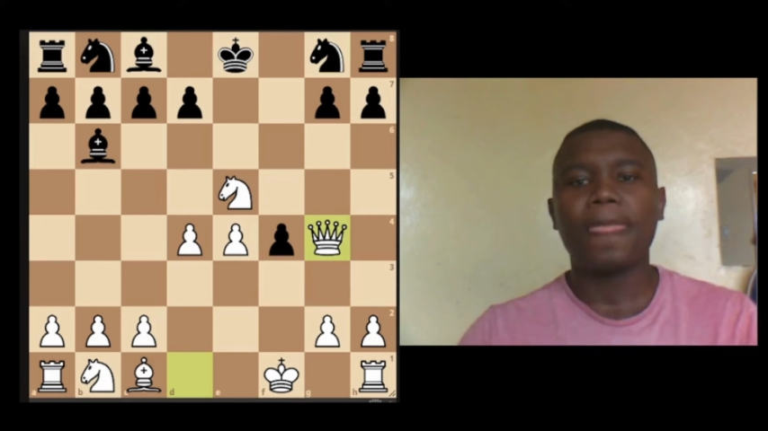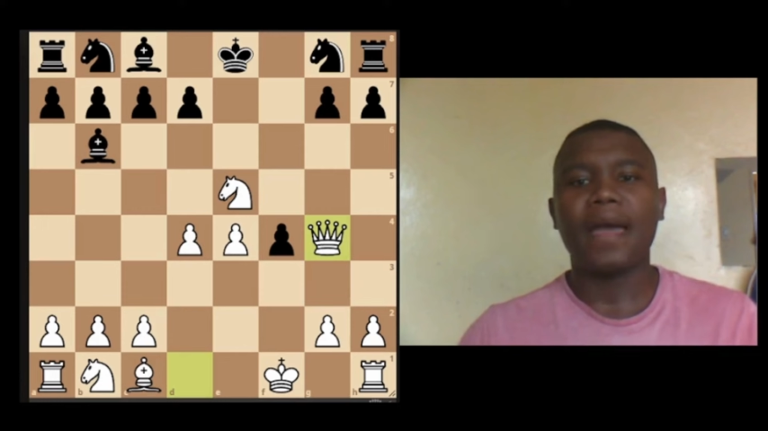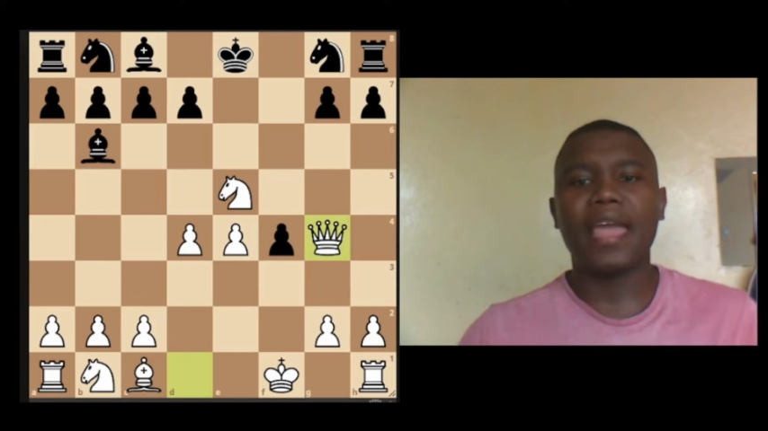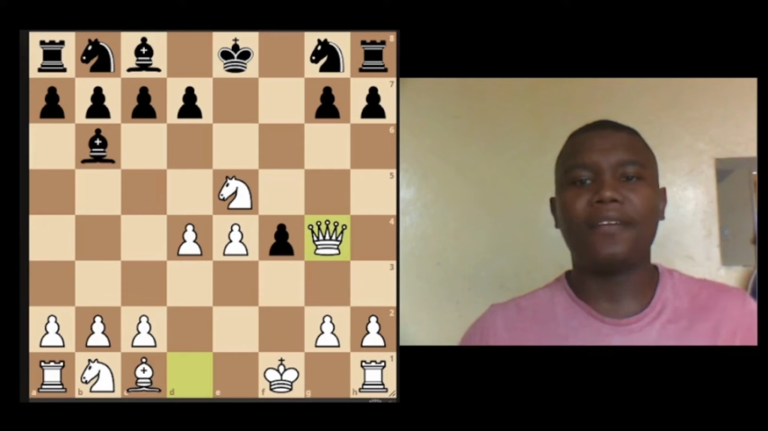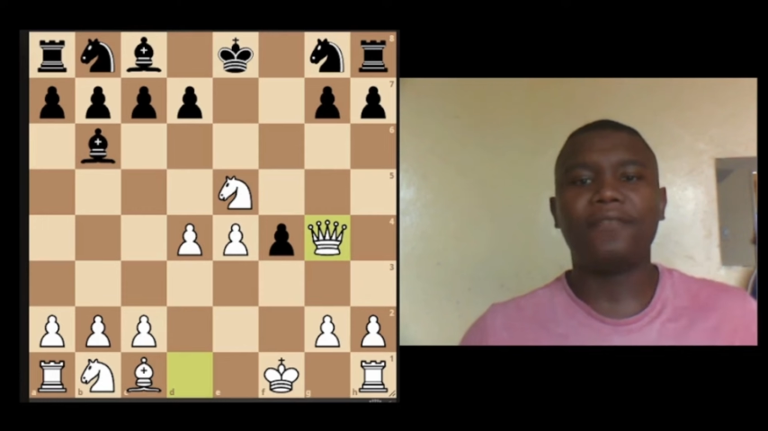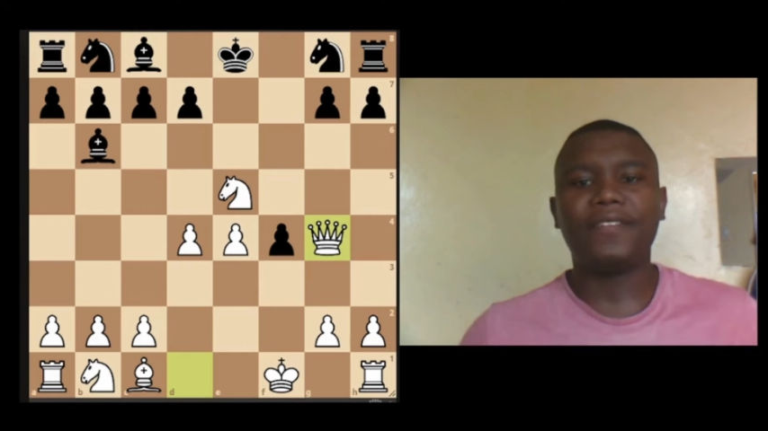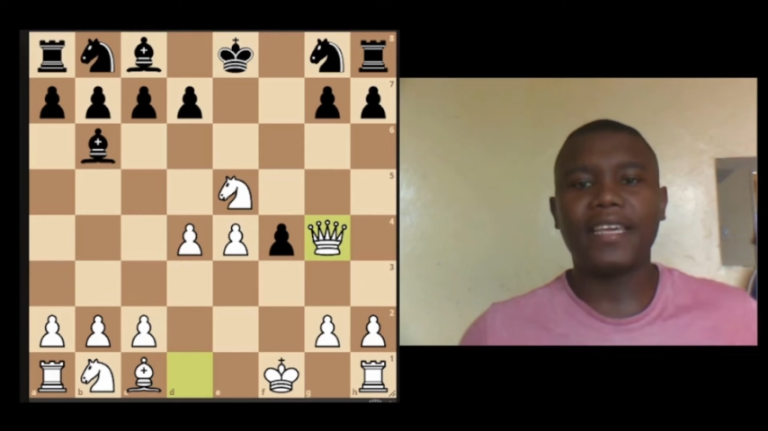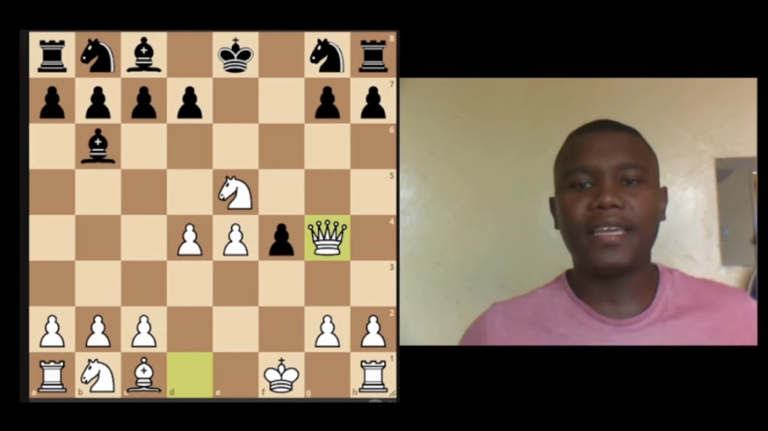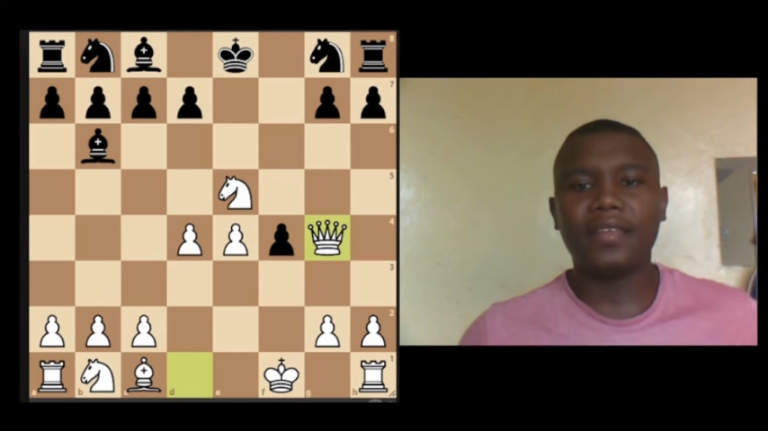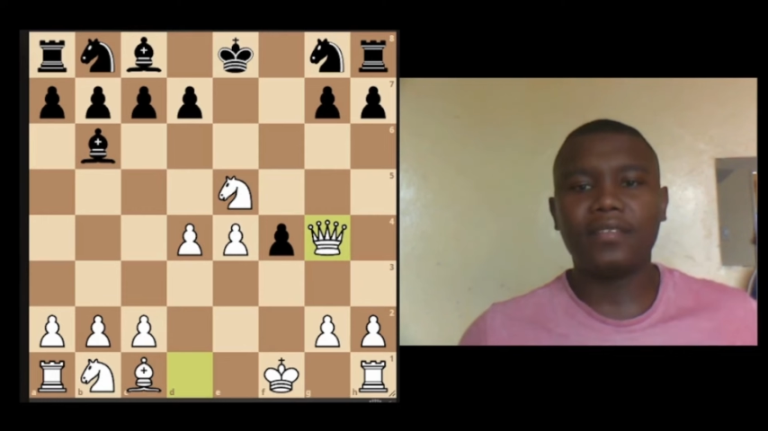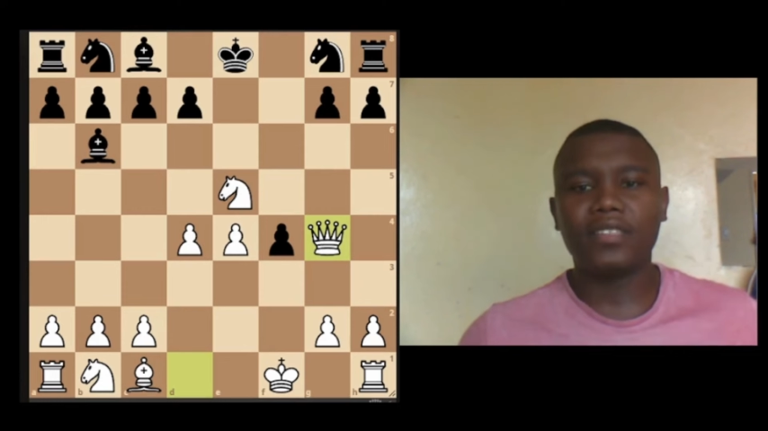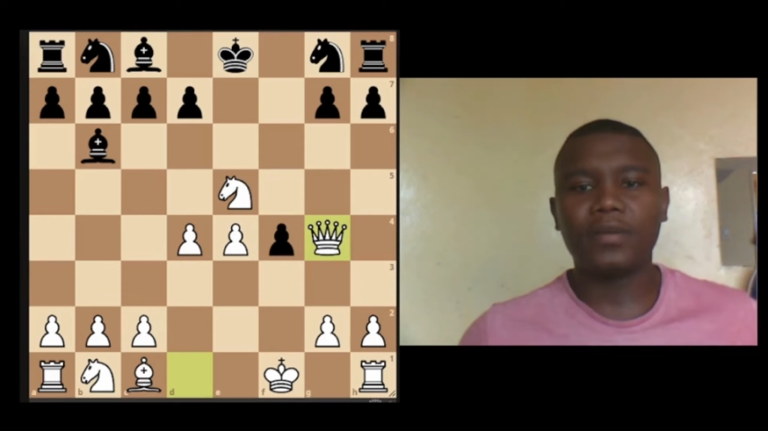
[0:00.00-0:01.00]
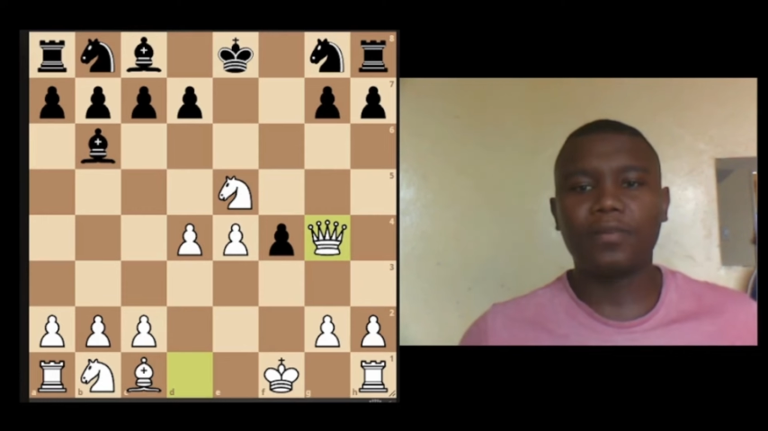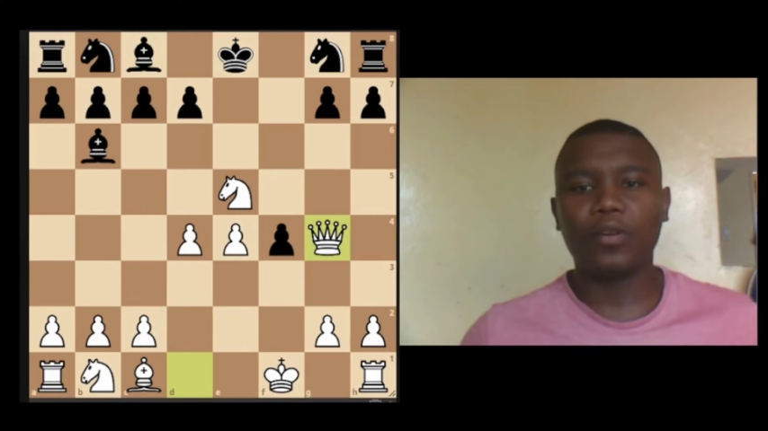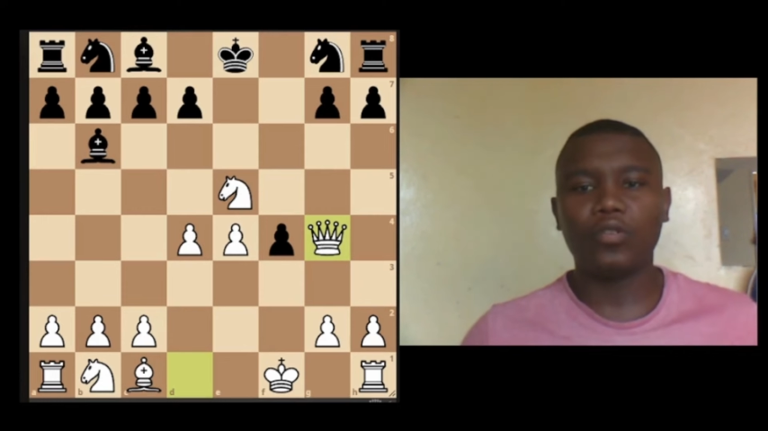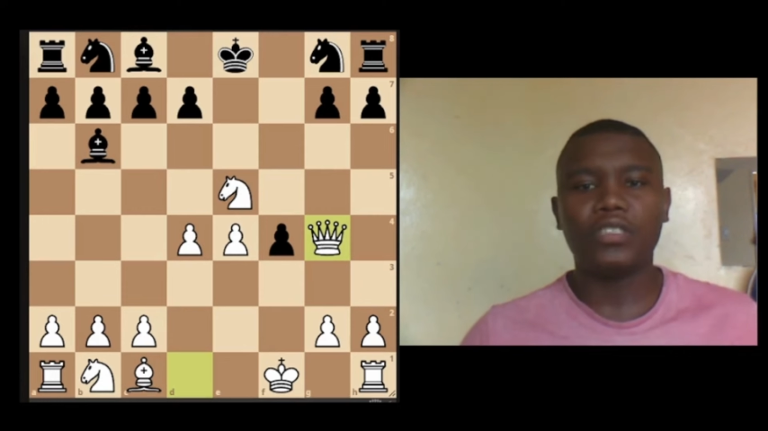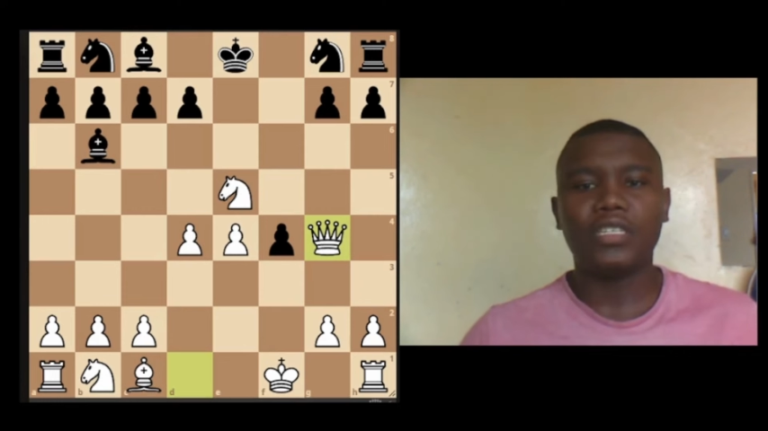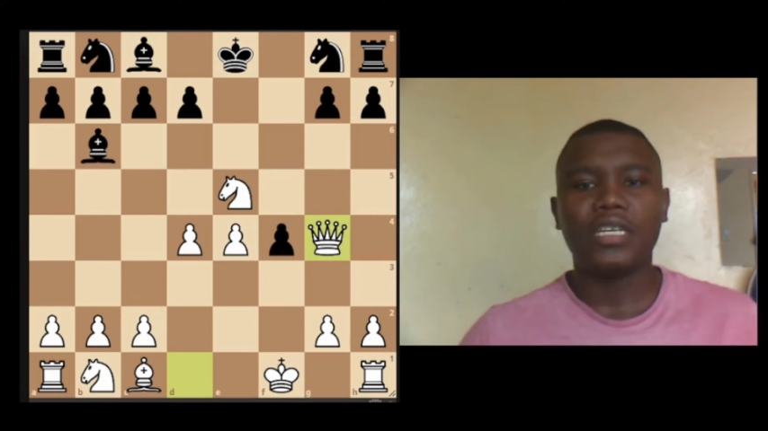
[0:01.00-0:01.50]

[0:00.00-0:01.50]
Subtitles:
I have taken this approach.